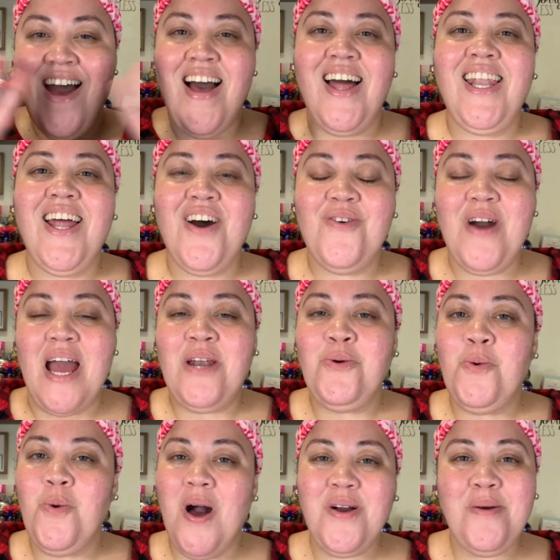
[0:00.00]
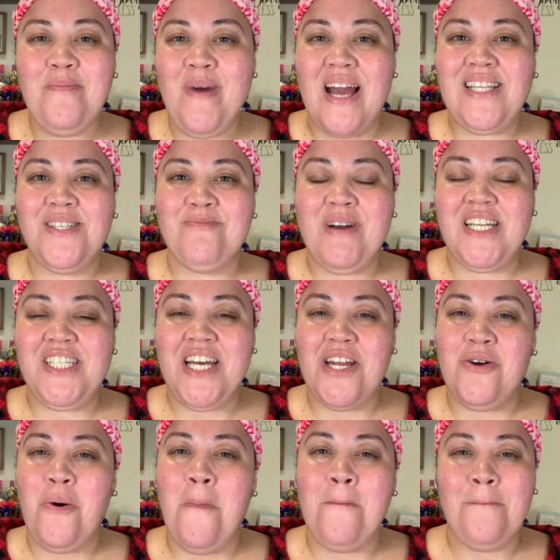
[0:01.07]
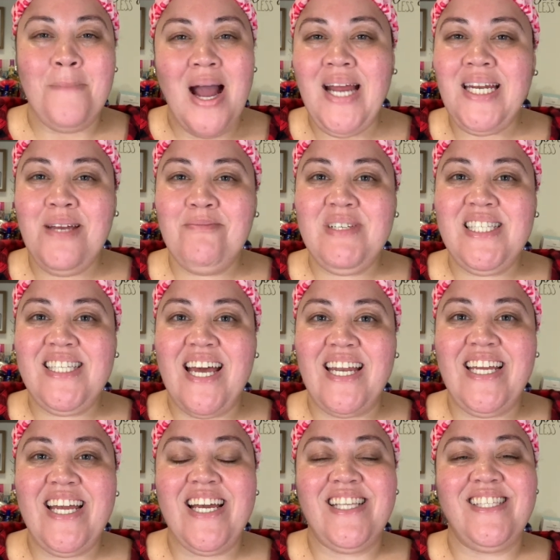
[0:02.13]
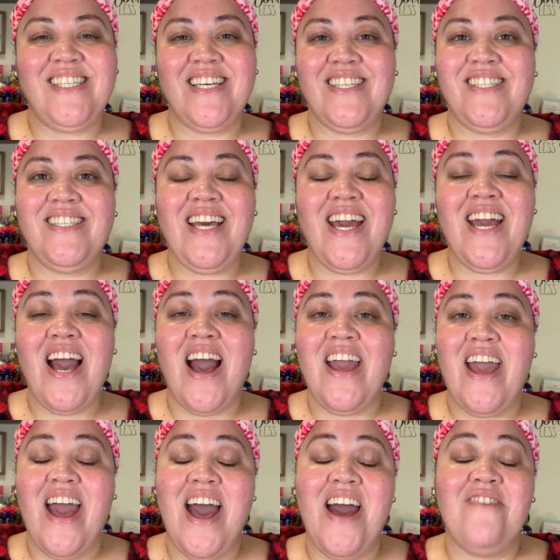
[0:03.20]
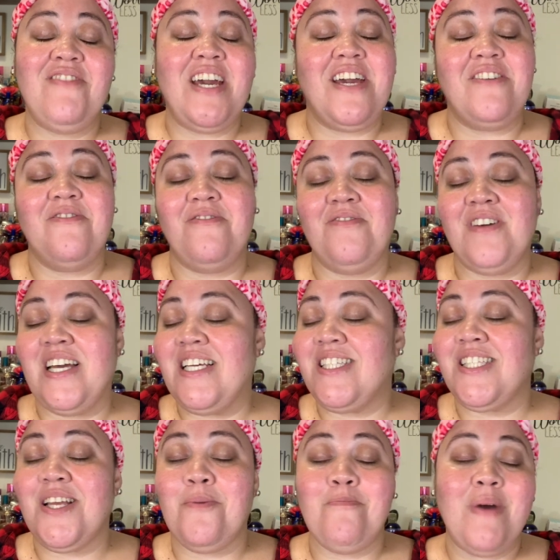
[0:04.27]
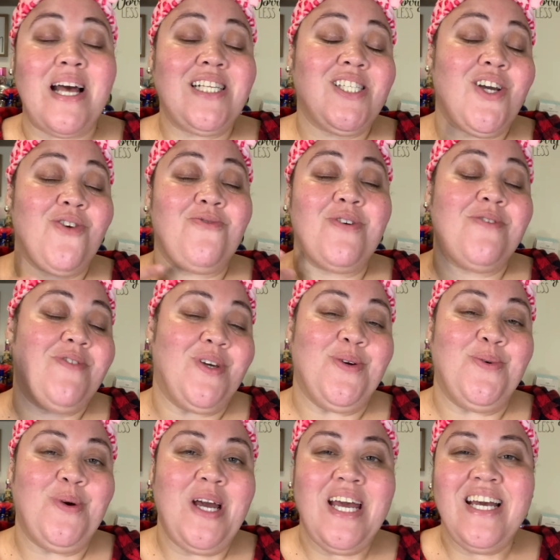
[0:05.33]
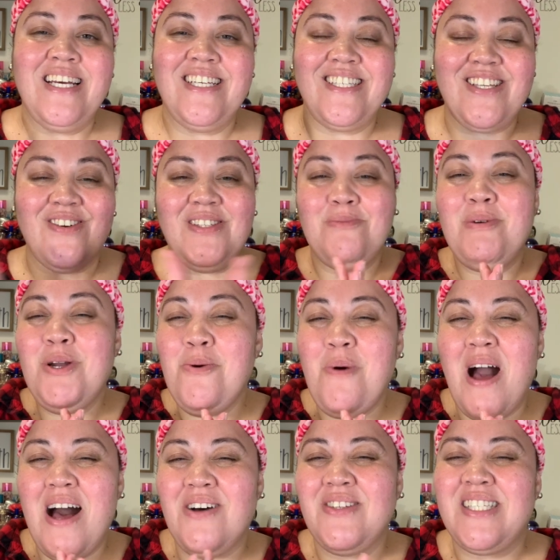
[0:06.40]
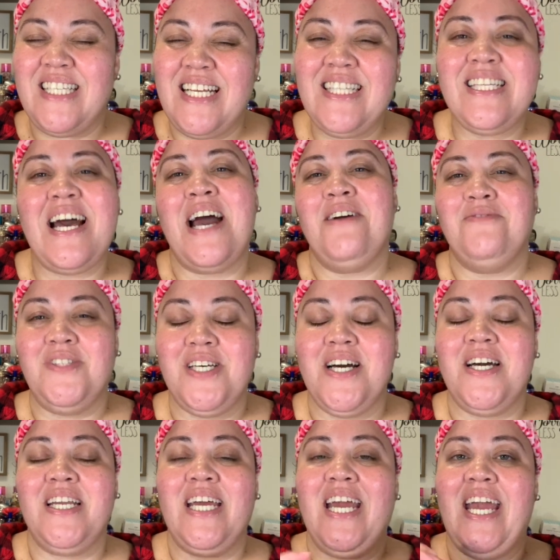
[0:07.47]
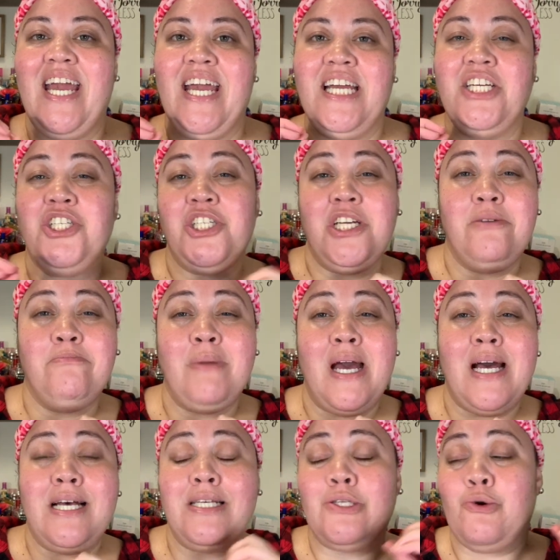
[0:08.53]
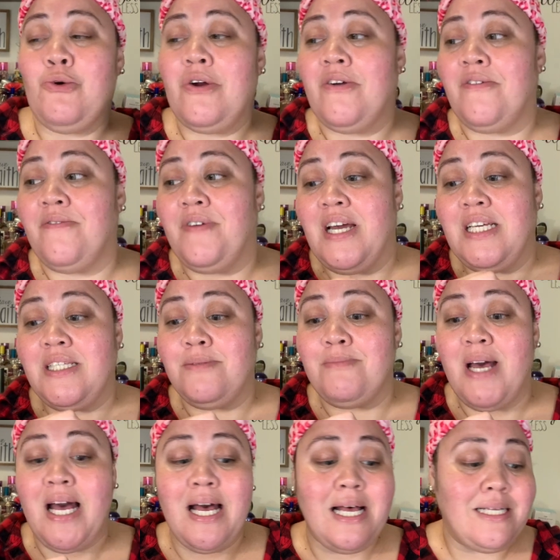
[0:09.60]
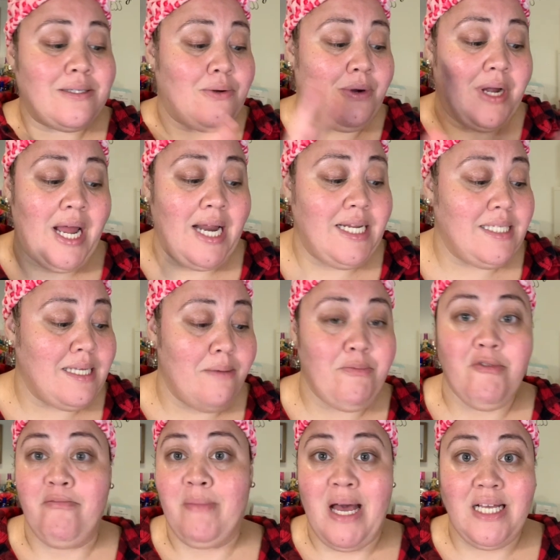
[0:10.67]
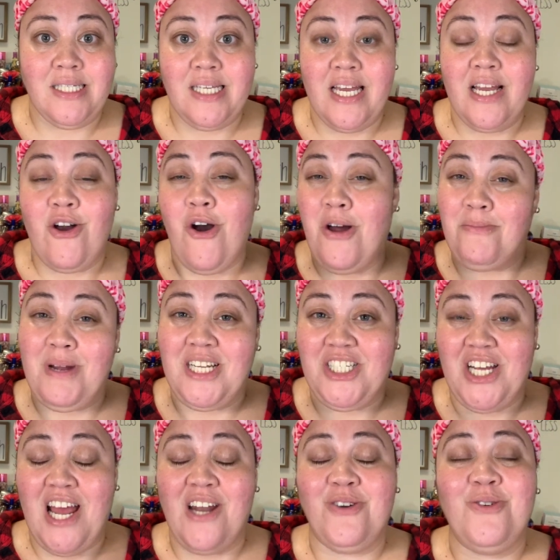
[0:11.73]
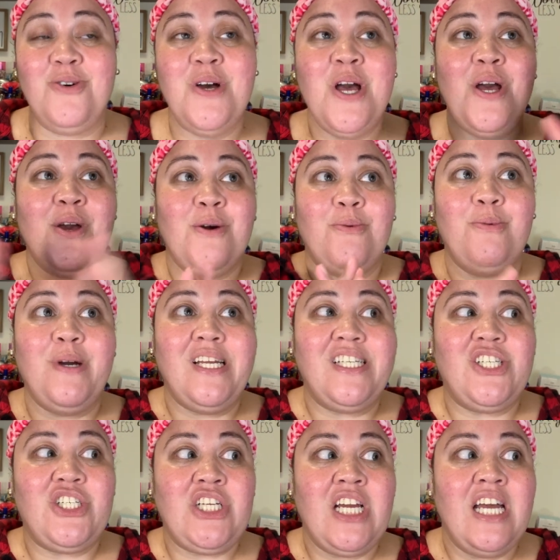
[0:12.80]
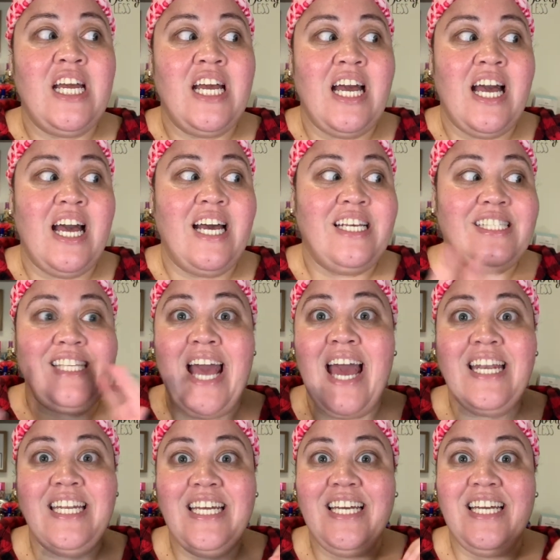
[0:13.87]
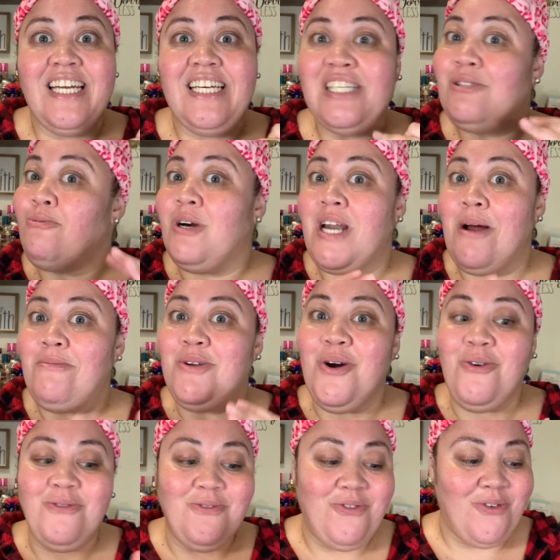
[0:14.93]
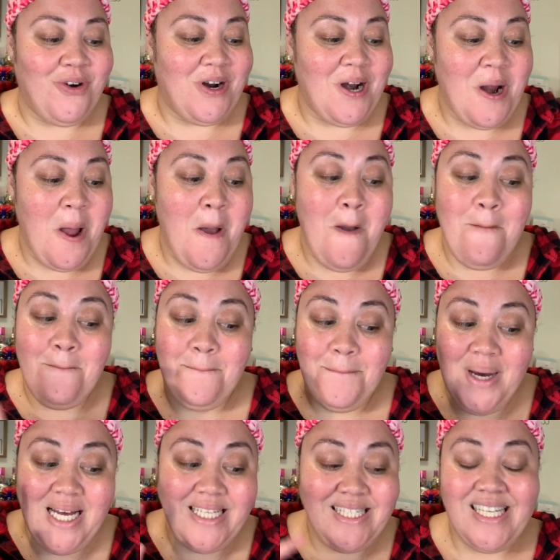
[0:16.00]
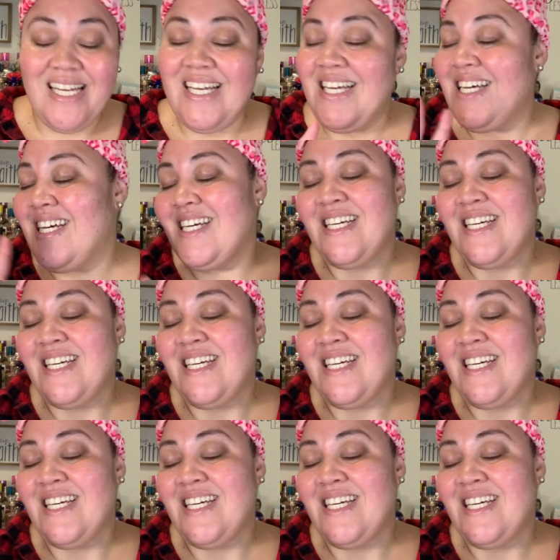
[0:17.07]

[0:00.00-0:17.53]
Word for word: hello and welcome back to my channel my name is Deni and today i have a face mask review so it's been a while since i've done a sheet mask or face mask or any type of masking on my channel which sadly is what i'm known for but uh,